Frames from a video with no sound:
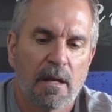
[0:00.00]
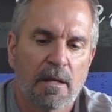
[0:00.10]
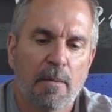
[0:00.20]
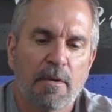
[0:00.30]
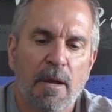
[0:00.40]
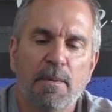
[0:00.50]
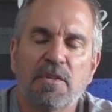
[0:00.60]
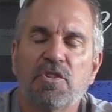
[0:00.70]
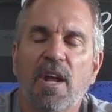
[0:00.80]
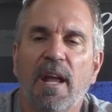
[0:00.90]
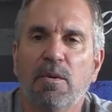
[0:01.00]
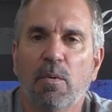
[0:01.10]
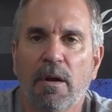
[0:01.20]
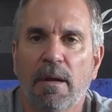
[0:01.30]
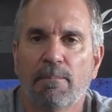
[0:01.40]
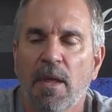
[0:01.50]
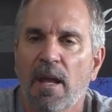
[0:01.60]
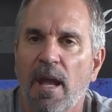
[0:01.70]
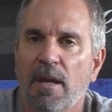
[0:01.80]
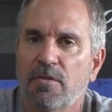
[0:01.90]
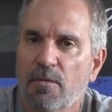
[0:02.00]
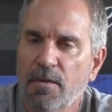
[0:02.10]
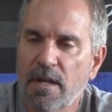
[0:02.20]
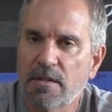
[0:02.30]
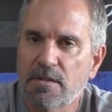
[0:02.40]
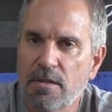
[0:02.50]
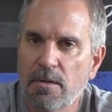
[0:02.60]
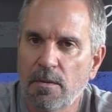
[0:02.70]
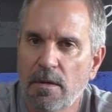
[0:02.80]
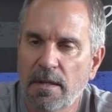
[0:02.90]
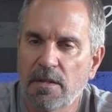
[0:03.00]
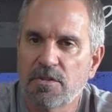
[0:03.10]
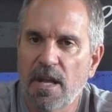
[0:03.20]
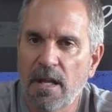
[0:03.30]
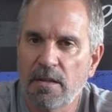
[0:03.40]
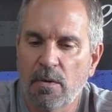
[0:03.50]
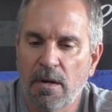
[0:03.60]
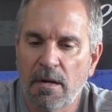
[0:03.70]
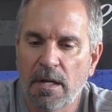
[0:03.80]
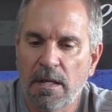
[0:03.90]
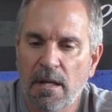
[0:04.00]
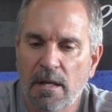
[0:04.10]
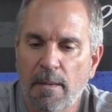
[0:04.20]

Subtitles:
coming up in January. And don't forget too, in January,